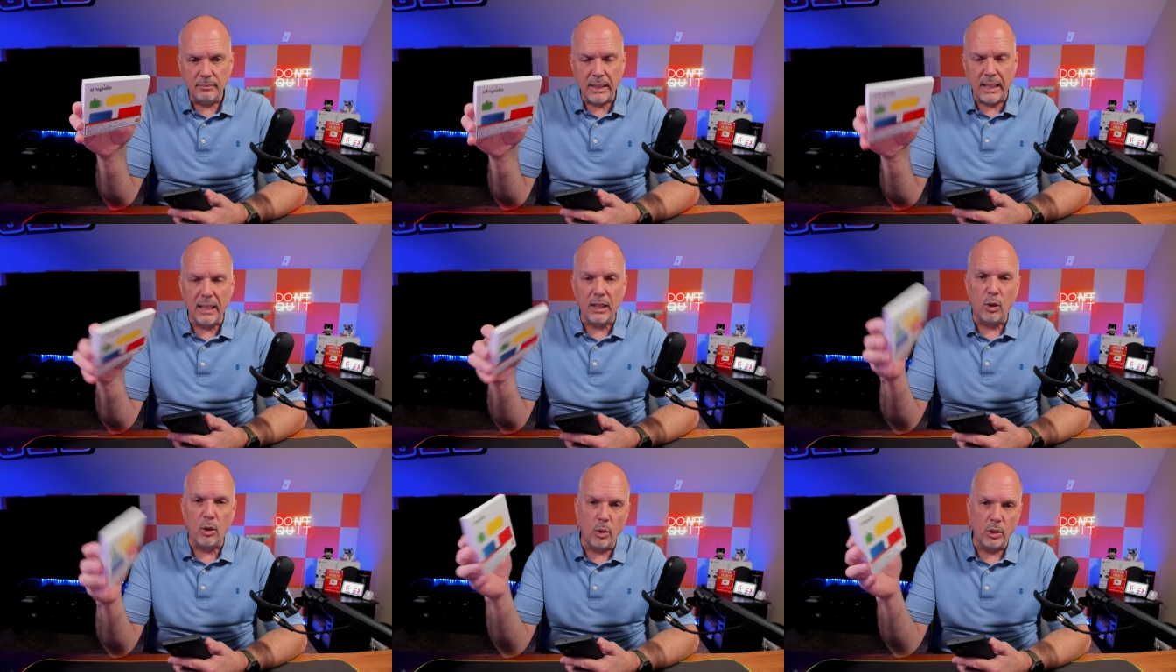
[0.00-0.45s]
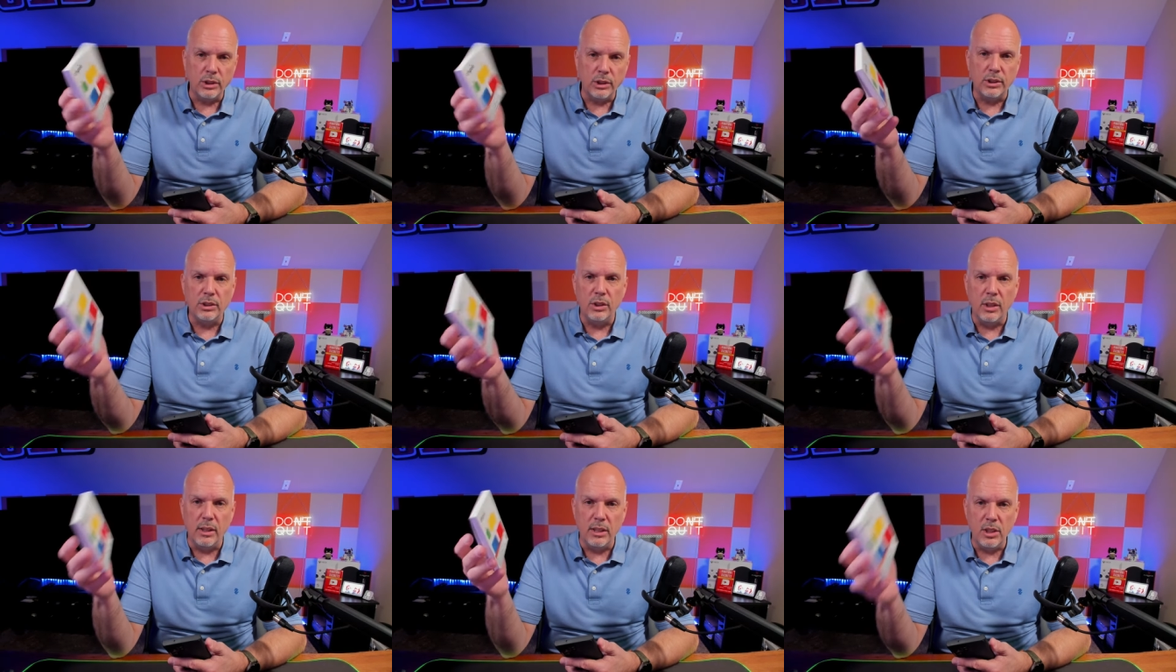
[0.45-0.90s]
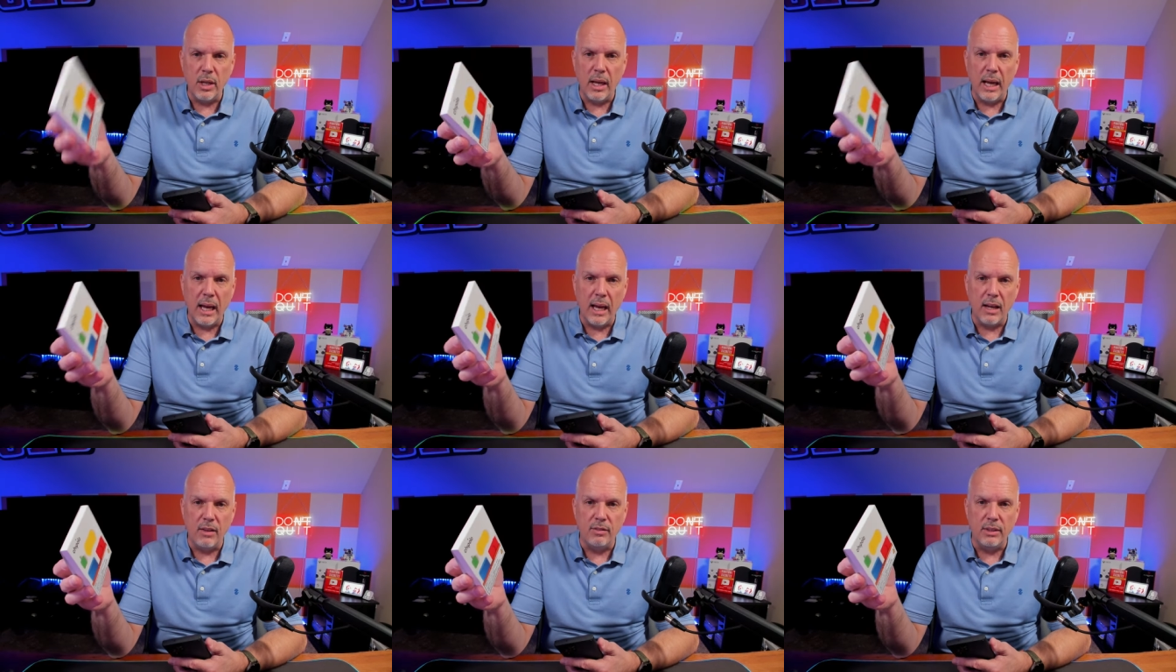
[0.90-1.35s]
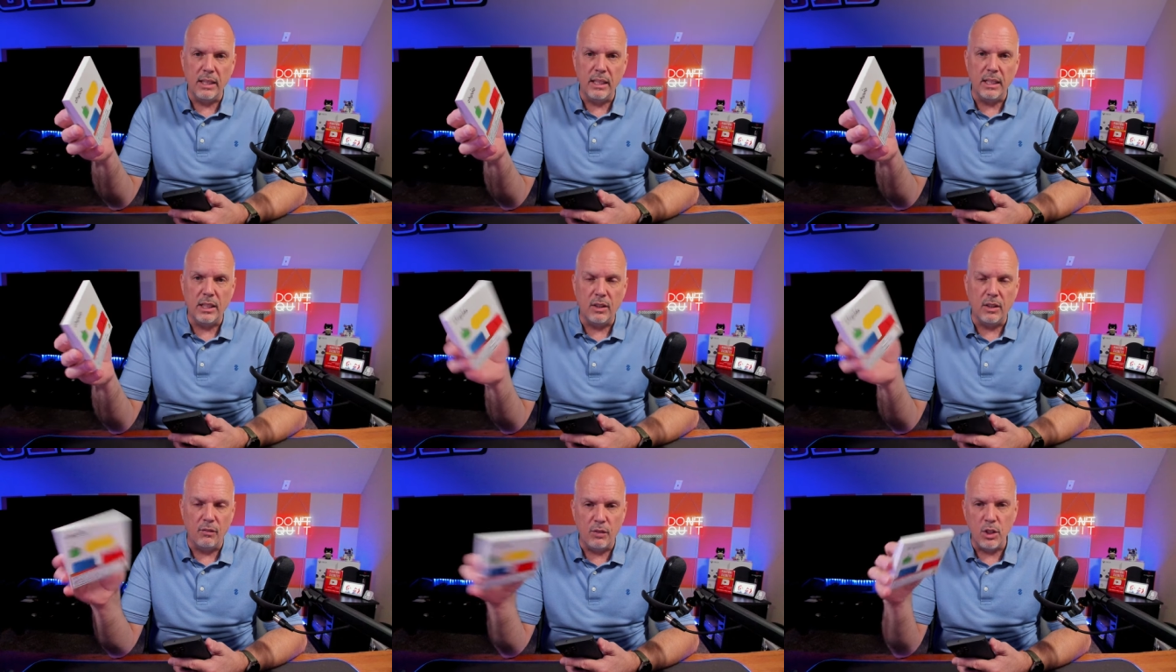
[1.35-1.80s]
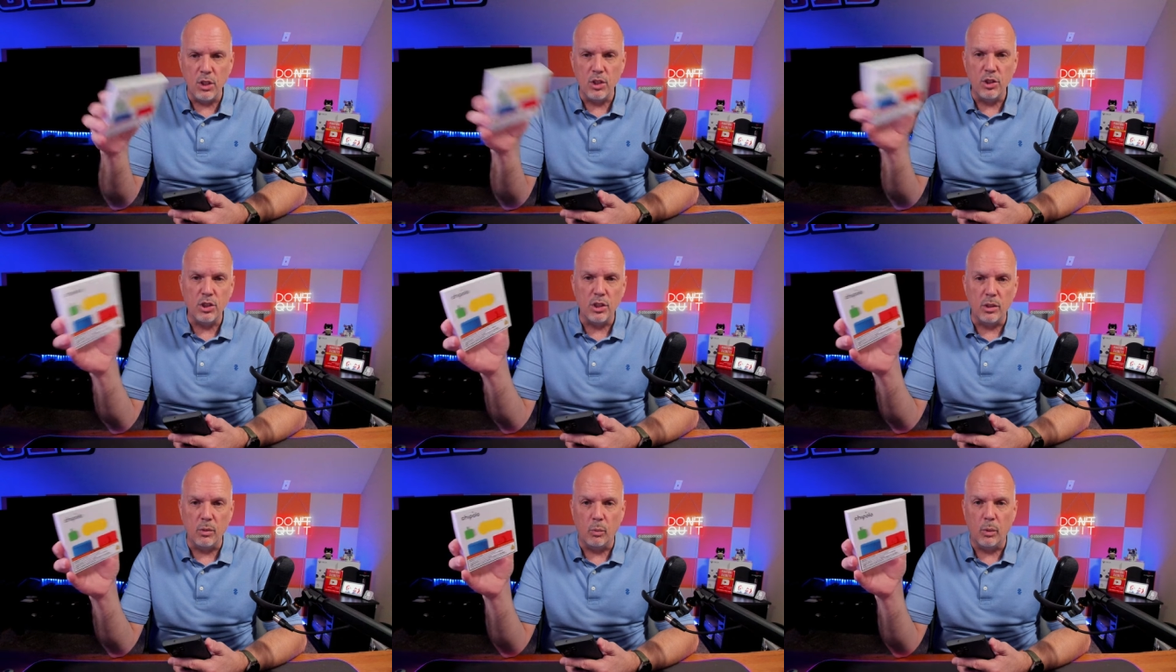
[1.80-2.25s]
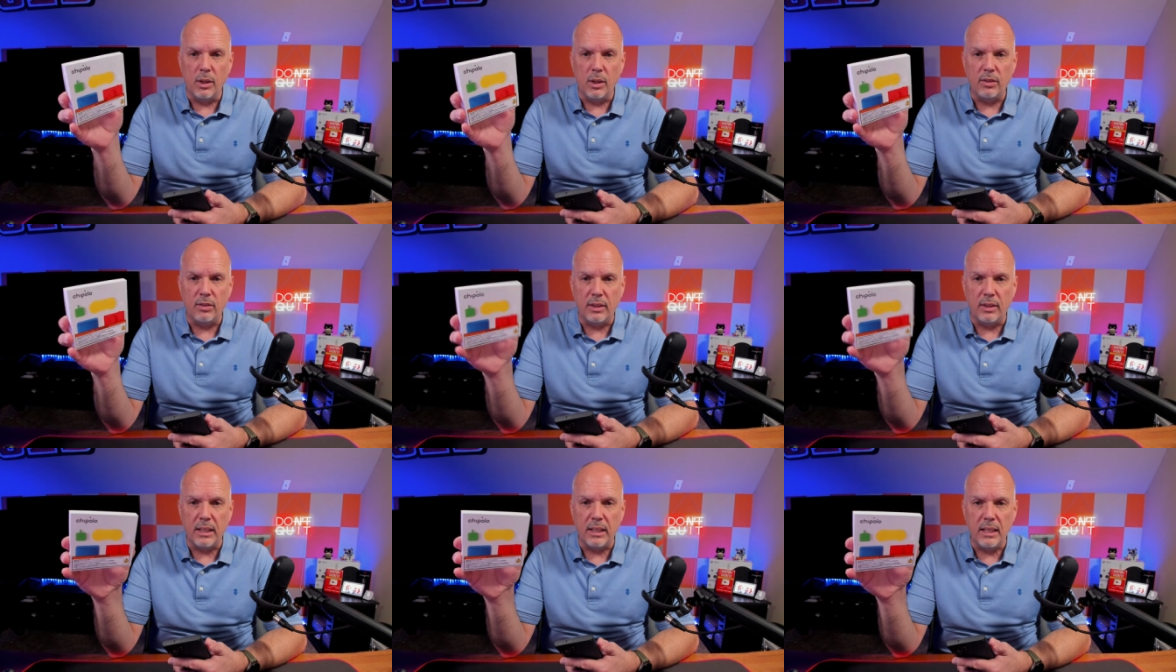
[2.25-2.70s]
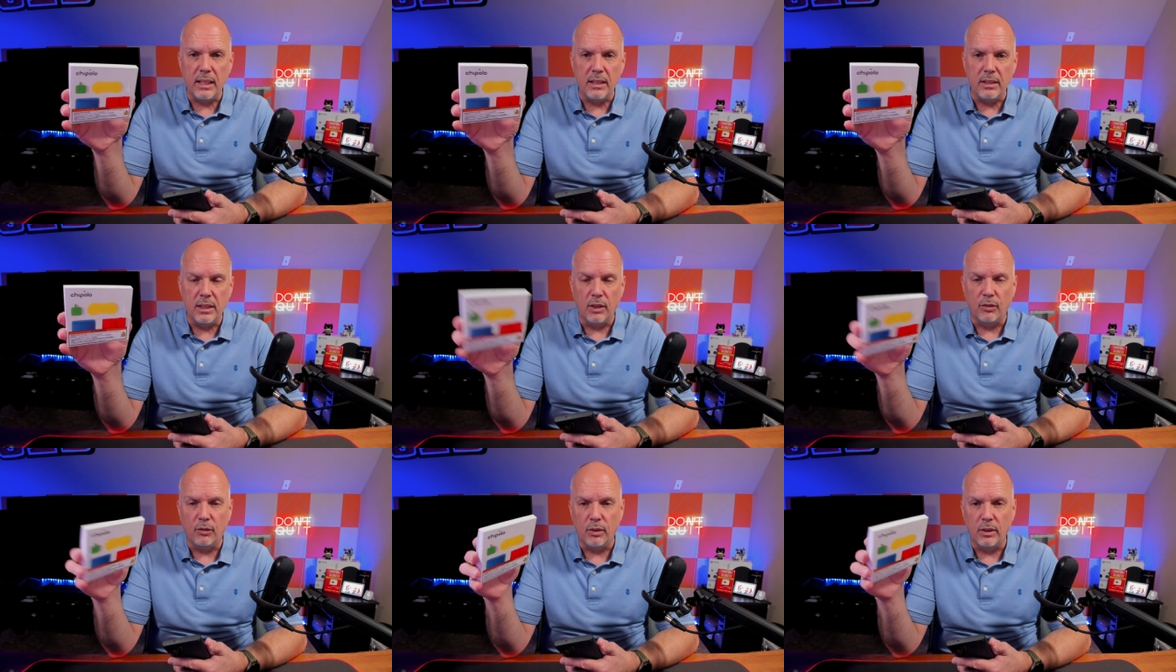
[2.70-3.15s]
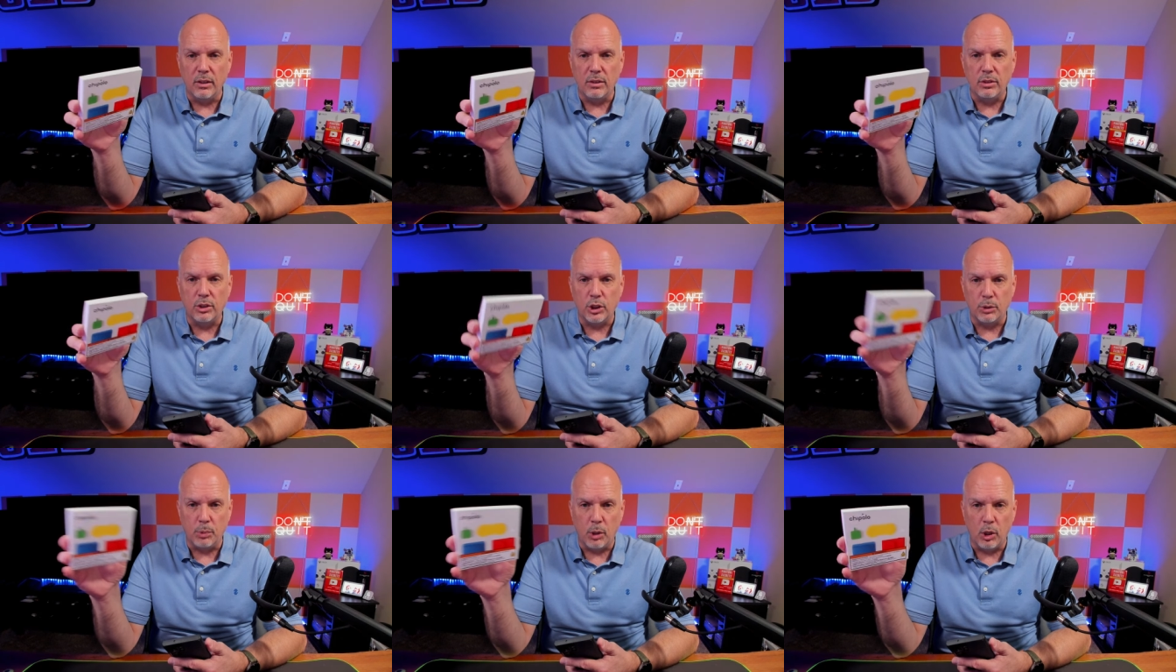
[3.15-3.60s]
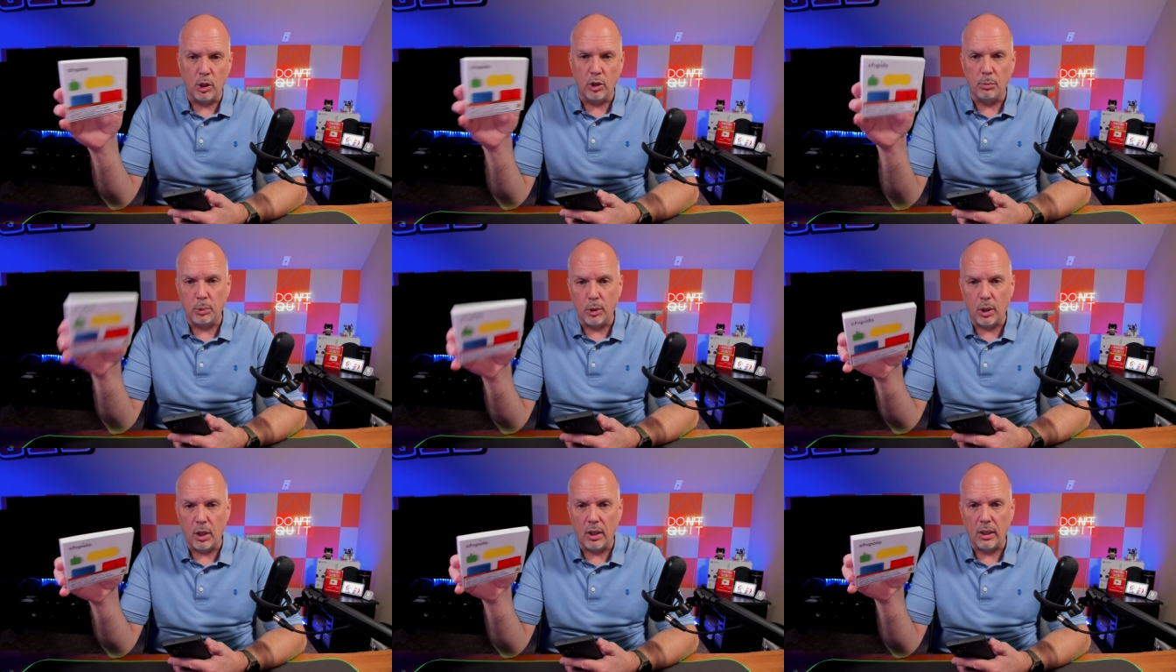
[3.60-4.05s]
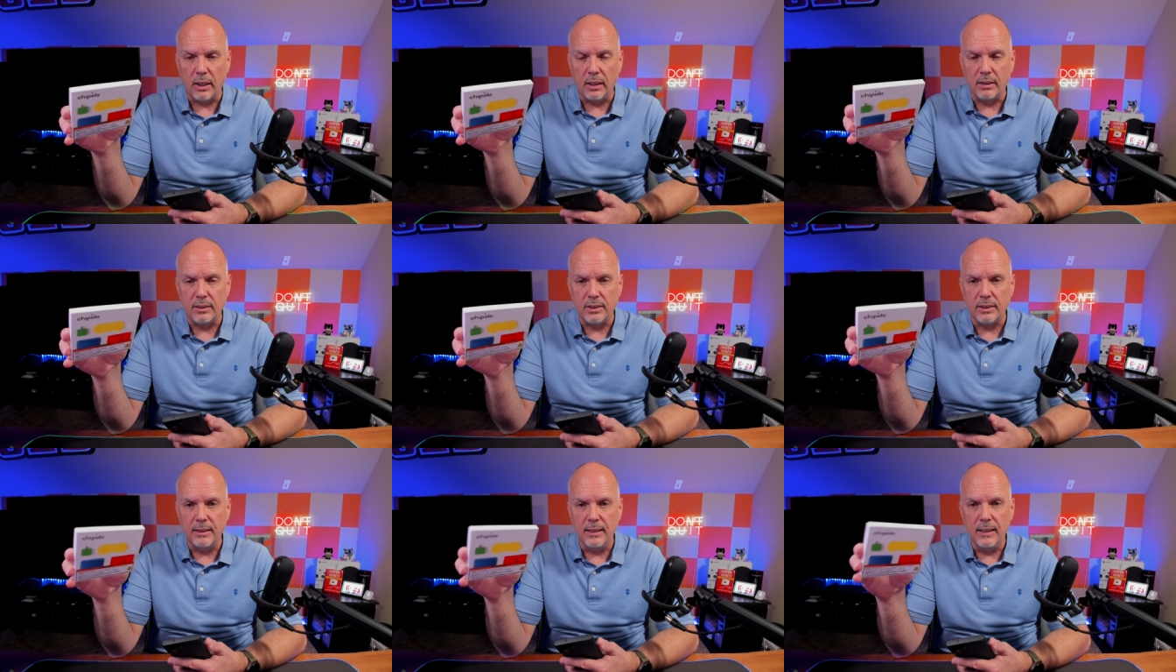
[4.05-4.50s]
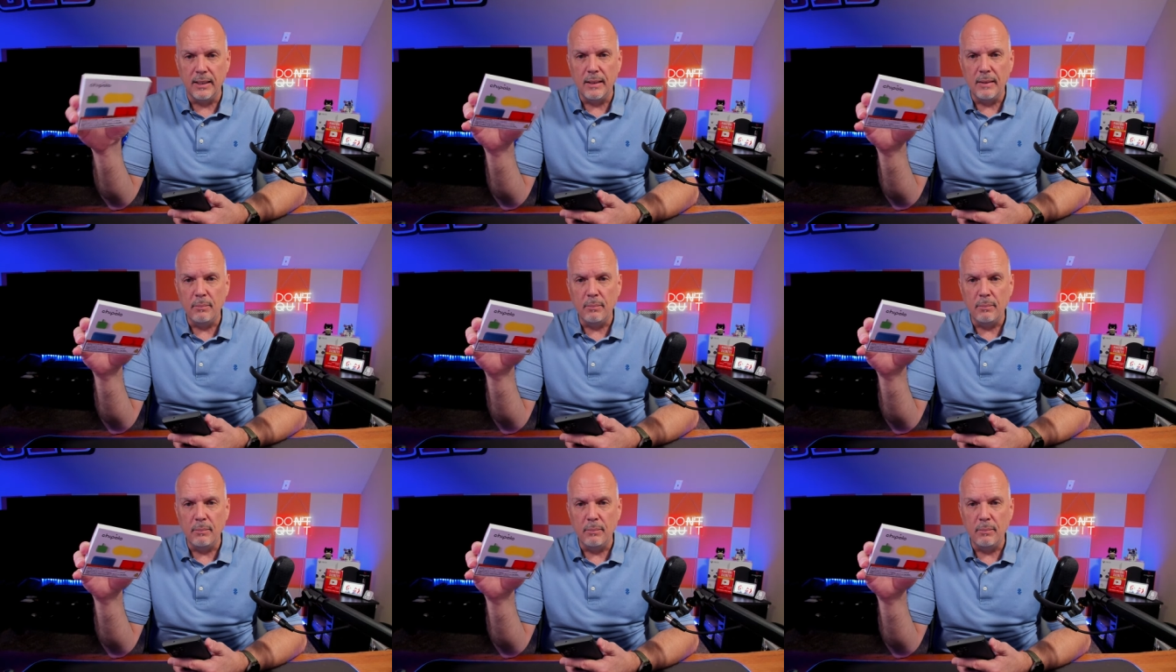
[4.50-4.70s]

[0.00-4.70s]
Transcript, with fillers: And of course, then you have the confusion with the different Chipolo products.